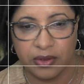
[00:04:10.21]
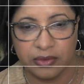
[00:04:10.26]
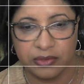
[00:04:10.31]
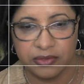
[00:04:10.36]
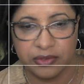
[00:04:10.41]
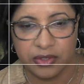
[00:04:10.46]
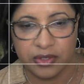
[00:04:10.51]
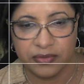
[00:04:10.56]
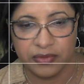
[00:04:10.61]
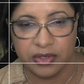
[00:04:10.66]
So
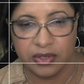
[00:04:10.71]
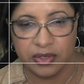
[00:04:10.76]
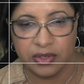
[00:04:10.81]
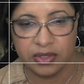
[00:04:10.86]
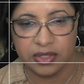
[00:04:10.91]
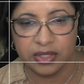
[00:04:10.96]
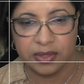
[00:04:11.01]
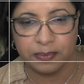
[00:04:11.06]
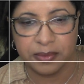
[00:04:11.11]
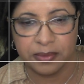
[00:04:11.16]
if you
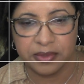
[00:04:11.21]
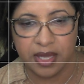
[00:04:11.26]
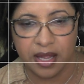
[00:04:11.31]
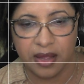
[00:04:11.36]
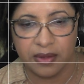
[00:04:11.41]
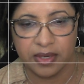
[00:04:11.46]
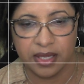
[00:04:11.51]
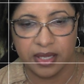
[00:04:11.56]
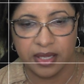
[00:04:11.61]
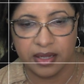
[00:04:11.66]
look
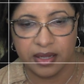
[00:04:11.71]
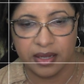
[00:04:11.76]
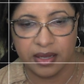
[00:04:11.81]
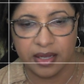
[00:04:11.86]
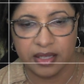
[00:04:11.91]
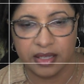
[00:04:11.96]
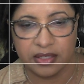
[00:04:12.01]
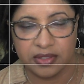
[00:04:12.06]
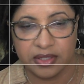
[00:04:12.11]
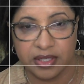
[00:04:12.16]
down here,
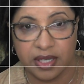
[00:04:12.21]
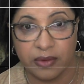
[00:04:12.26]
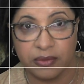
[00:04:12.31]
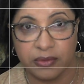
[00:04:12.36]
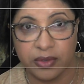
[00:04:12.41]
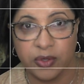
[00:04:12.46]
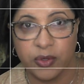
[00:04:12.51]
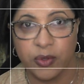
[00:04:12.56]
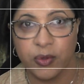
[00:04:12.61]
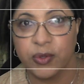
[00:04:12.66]
it's now
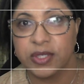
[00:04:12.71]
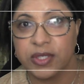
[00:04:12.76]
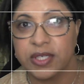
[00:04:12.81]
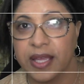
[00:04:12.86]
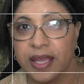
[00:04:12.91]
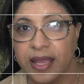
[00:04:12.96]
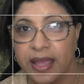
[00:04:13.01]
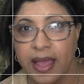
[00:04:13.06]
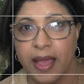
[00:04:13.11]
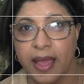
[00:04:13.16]

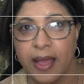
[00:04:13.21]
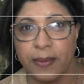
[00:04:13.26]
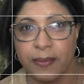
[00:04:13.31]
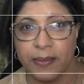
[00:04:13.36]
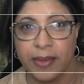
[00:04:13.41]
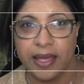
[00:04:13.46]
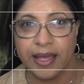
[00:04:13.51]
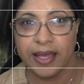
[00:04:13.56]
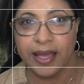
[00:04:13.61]
recording me.